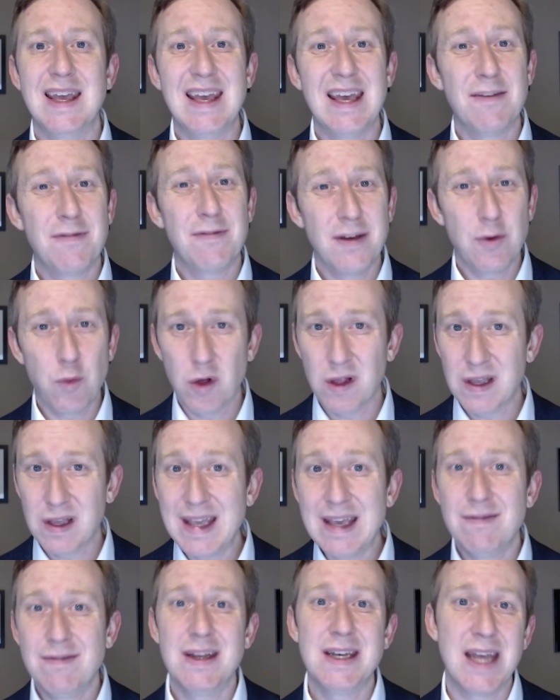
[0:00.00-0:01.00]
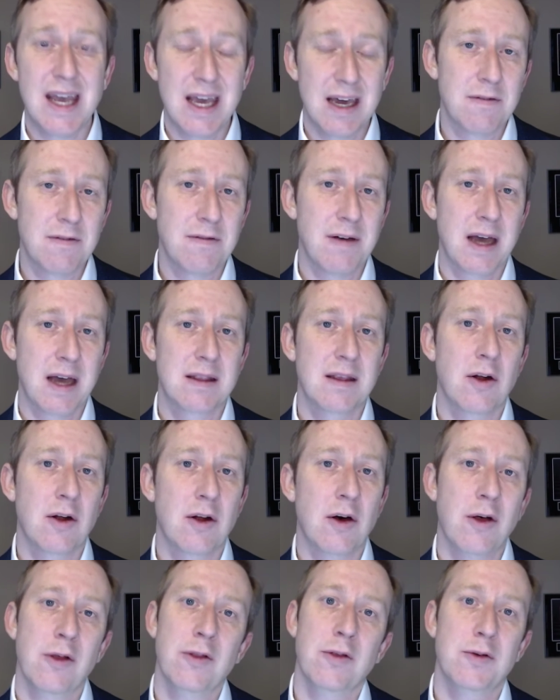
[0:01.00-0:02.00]
if it will even take effect at
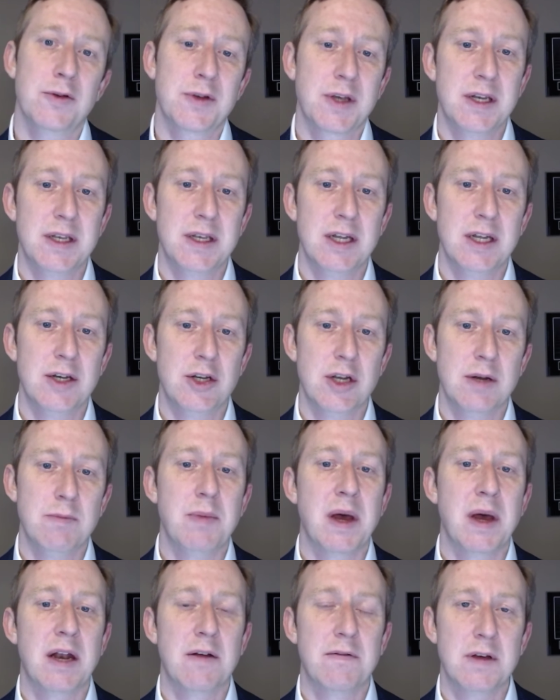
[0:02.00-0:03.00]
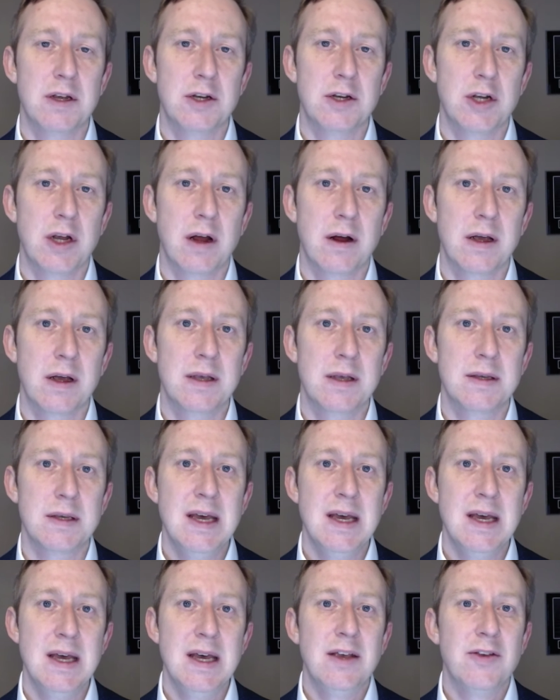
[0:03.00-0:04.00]
all, those contingent beneficiaries.
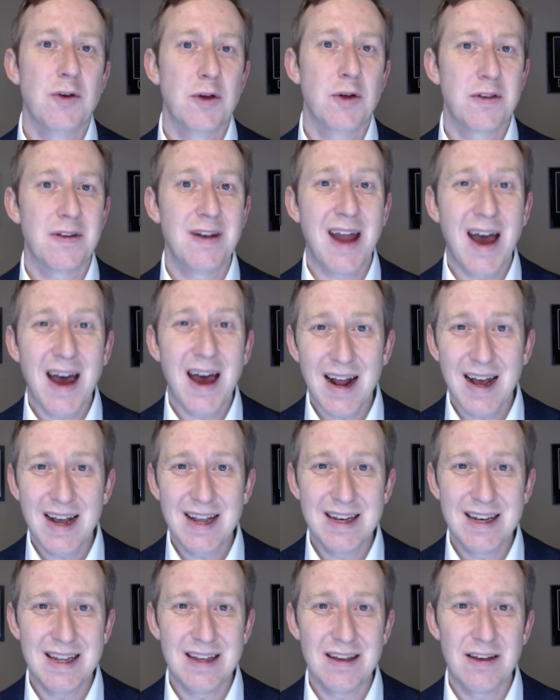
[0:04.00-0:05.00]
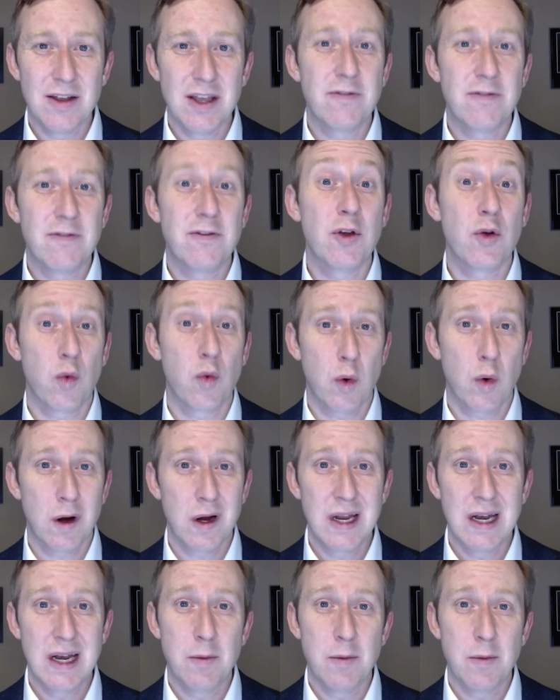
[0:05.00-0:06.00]
So it's not ideal if you're
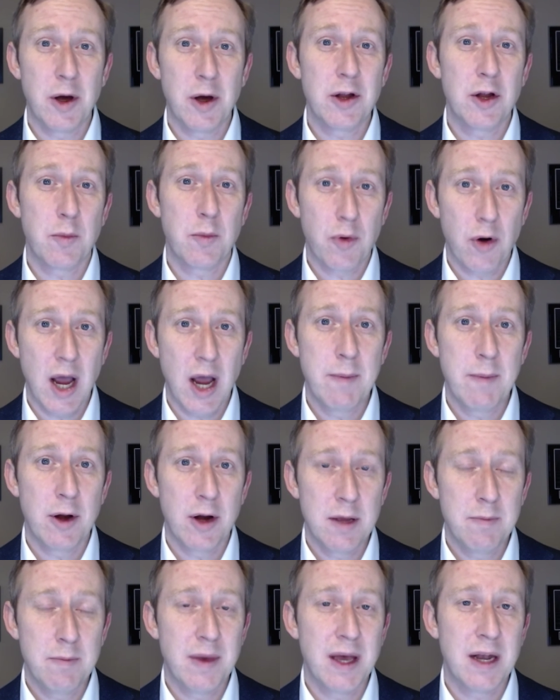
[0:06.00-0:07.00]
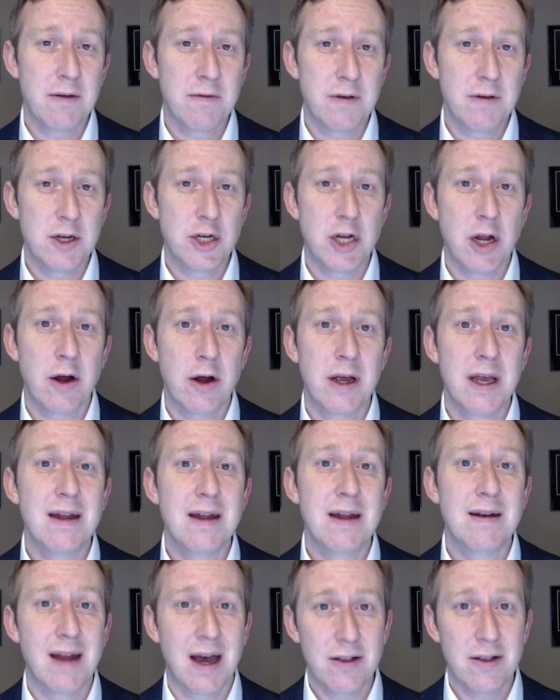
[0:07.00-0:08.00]
worried about your primary
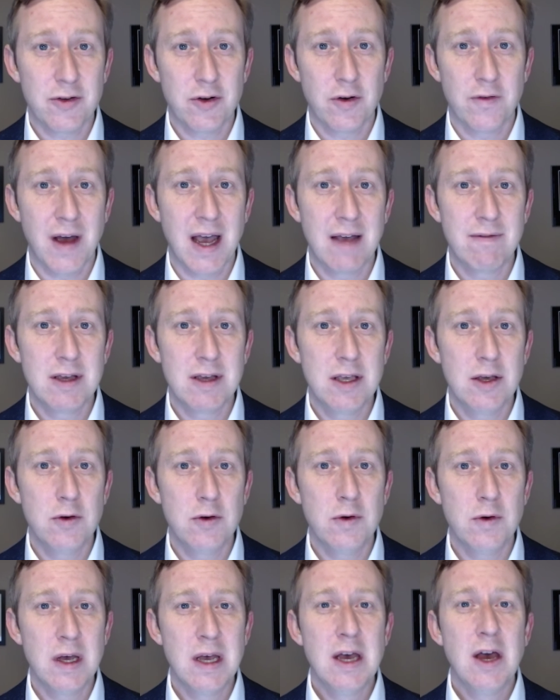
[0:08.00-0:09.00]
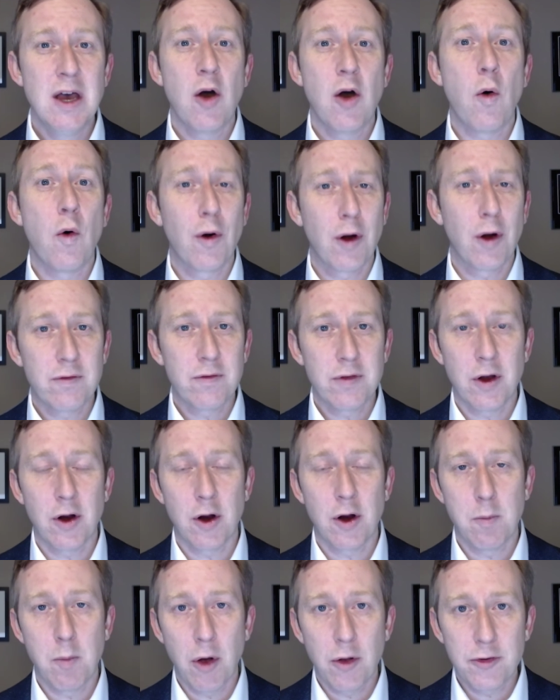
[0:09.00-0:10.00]
beneficiary not surviving you, or if
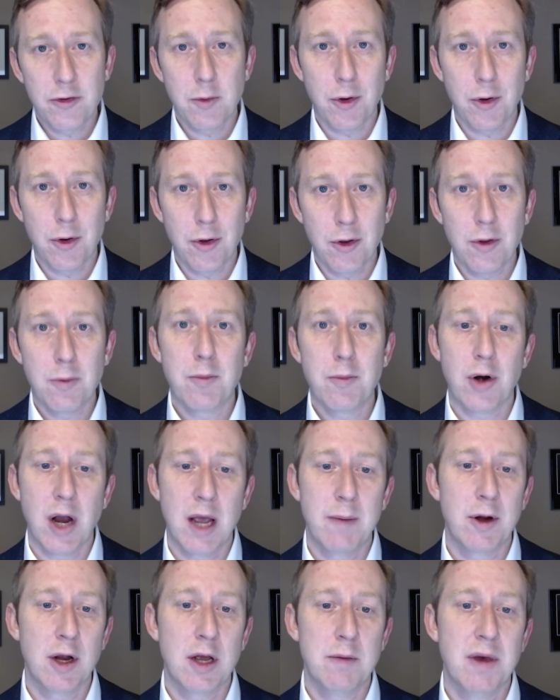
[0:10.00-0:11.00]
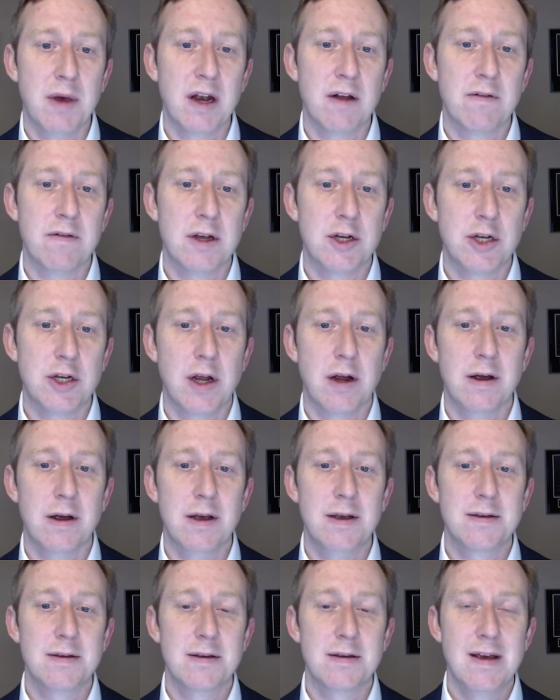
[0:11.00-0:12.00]
there are multiple primary
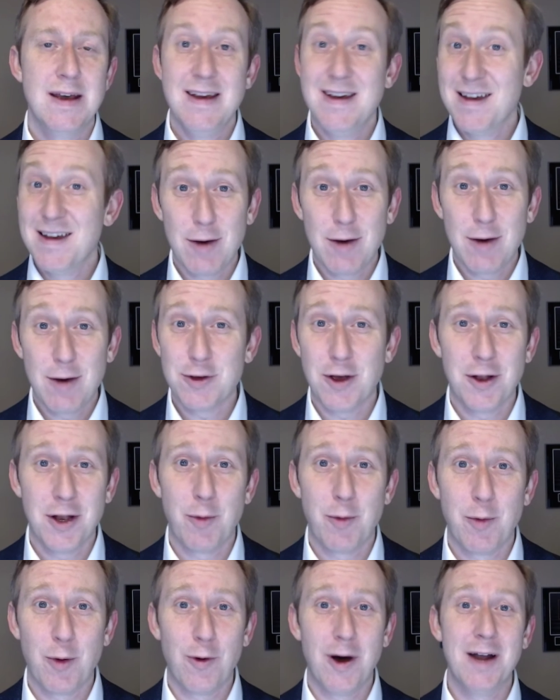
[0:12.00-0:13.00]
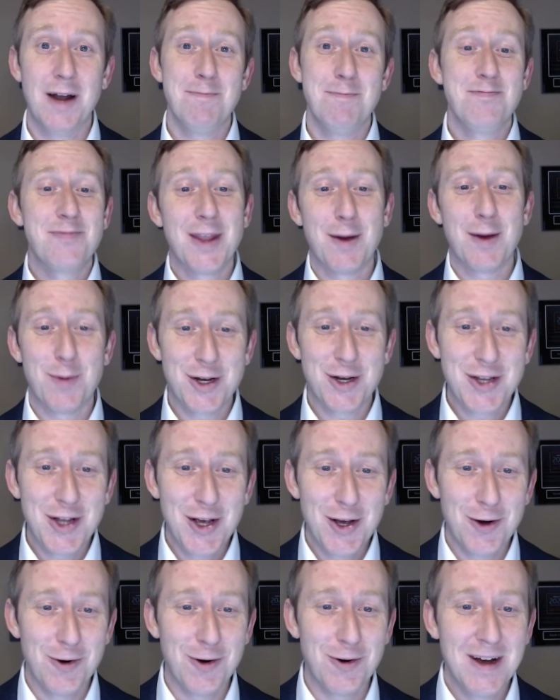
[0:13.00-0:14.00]
beneficiaries. That was all number 1. Number
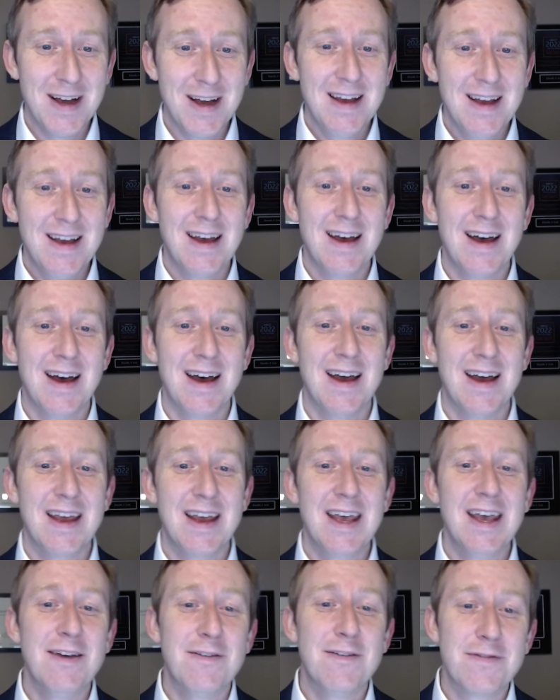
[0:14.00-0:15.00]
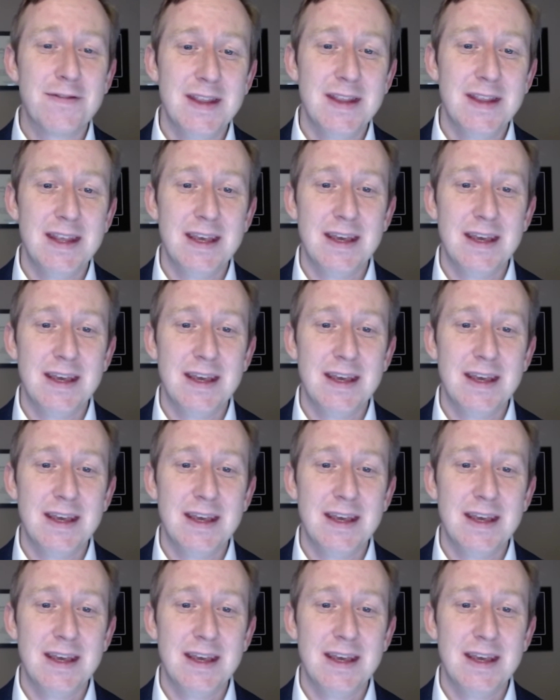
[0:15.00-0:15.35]
2, if